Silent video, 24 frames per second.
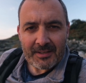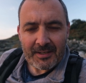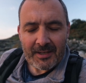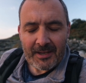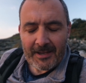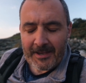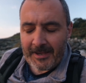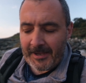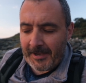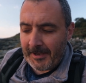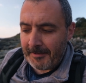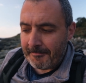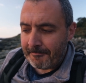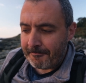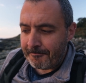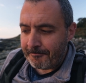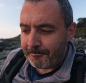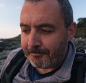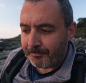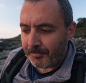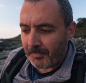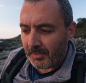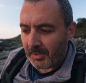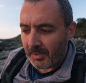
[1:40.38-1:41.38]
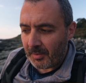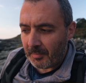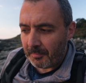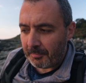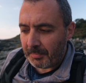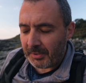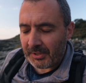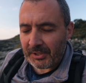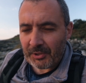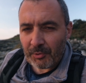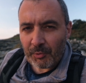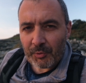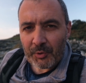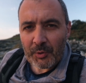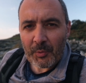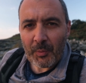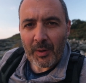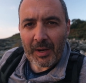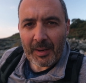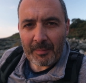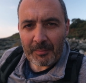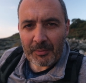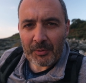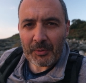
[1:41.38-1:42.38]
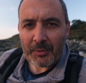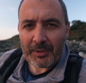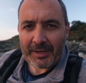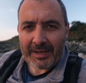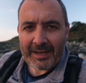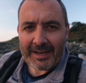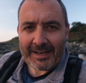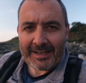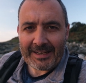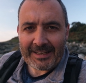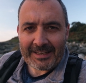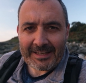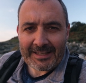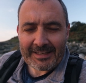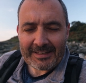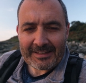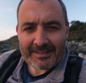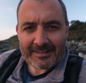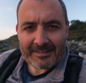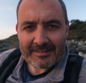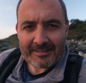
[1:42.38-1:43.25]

but the only way I'm going to kind of get